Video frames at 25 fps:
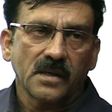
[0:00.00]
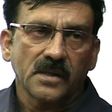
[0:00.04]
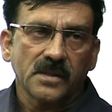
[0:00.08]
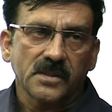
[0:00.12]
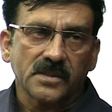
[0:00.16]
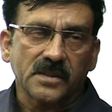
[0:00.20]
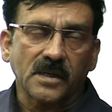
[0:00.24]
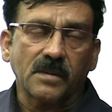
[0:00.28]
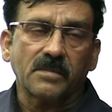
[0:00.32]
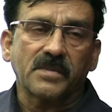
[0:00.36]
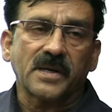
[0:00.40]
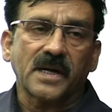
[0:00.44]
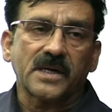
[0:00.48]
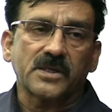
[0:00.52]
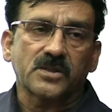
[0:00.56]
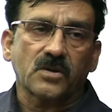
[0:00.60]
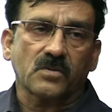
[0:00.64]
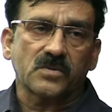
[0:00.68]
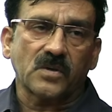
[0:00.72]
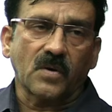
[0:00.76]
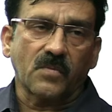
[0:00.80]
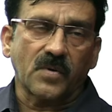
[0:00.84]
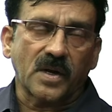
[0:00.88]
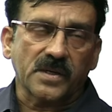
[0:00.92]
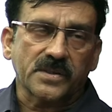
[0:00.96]
some rights
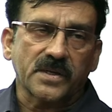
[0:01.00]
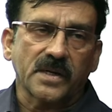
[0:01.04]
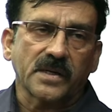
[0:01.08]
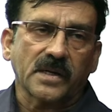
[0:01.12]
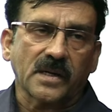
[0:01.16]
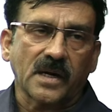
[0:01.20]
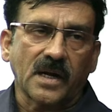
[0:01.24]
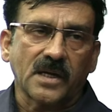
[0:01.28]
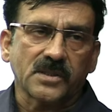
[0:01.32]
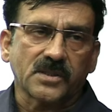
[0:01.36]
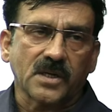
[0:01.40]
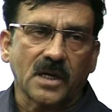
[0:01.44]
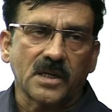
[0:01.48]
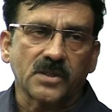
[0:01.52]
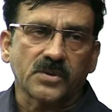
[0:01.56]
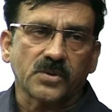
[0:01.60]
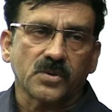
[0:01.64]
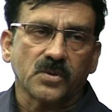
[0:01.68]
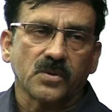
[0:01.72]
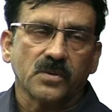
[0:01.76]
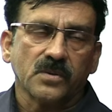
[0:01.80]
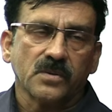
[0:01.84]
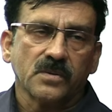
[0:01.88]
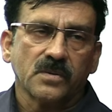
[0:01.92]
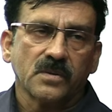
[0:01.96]
of the working class
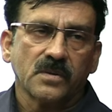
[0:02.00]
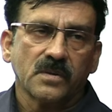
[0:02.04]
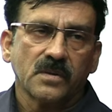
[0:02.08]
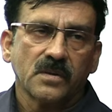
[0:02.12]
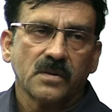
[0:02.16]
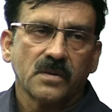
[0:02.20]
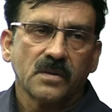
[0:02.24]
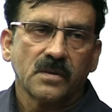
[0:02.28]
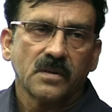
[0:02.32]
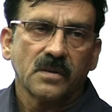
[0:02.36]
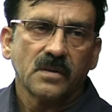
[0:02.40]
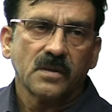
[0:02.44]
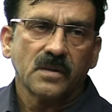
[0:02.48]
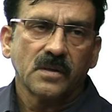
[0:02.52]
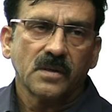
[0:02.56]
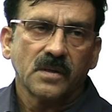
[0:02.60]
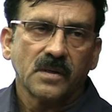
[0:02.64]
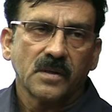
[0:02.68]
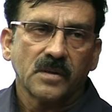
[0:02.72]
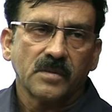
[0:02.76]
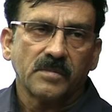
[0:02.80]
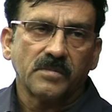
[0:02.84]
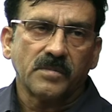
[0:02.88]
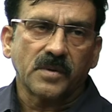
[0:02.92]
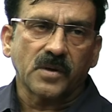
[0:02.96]
also,
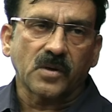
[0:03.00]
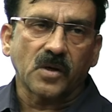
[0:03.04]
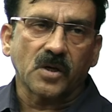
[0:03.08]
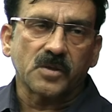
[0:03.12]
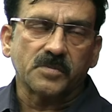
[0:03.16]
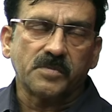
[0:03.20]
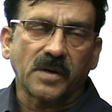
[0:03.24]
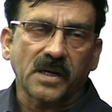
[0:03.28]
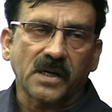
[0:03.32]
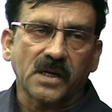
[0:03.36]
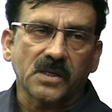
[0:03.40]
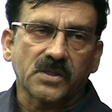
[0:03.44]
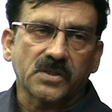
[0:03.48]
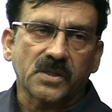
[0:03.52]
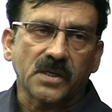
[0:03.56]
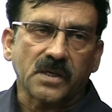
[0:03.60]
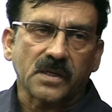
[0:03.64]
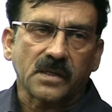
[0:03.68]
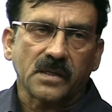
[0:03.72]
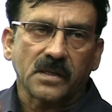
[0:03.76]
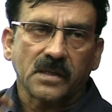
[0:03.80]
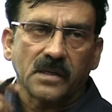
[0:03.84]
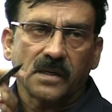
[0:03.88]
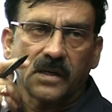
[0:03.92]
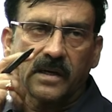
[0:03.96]
because Bhagat
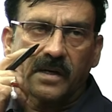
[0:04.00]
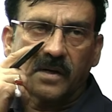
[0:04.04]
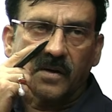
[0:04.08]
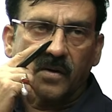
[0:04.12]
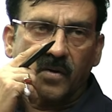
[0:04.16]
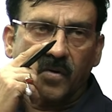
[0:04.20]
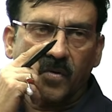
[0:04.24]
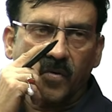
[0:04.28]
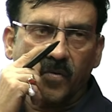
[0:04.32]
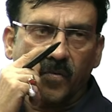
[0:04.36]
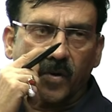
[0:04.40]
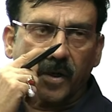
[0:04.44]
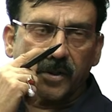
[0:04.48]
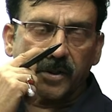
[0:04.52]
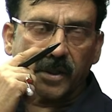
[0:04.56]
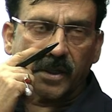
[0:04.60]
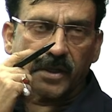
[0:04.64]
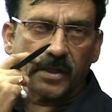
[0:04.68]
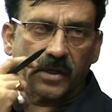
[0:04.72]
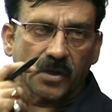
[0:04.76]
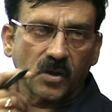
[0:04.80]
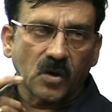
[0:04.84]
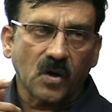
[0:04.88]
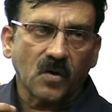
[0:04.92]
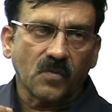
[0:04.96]
Singh was a
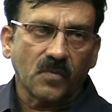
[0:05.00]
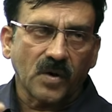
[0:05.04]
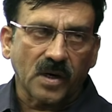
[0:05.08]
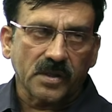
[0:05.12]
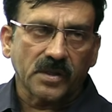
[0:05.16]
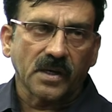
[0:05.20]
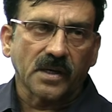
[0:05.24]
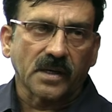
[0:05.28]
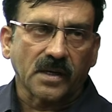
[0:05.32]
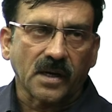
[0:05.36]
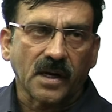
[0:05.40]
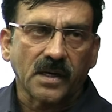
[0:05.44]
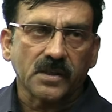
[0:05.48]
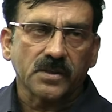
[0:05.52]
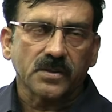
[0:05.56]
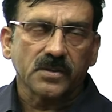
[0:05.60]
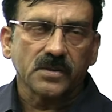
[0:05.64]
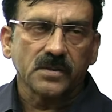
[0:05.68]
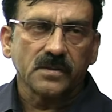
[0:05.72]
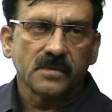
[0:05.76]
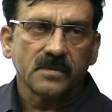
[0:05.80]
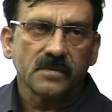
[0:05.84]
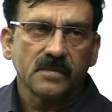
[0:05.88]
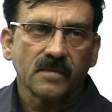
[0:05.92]
hero of working class.